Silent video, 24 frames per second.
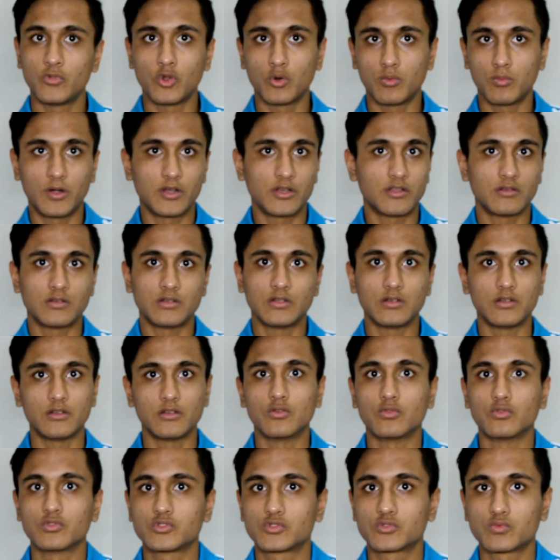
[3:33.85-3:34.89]
nobody
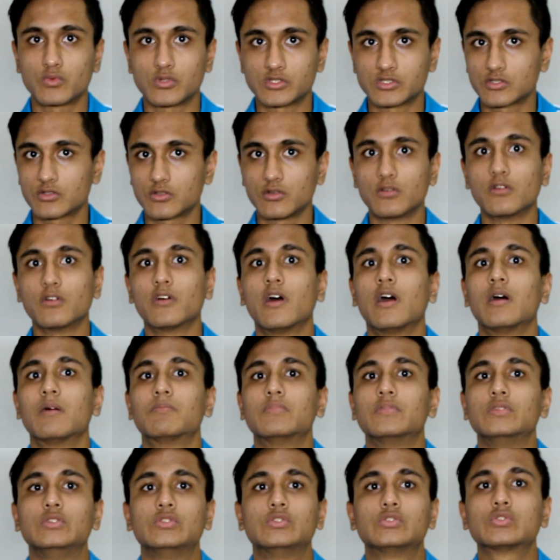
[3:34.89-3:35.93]
really knows what's going to
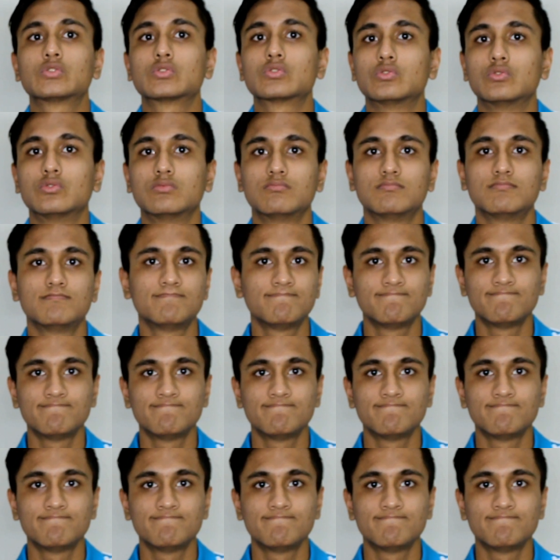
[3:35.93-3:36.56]
happen, so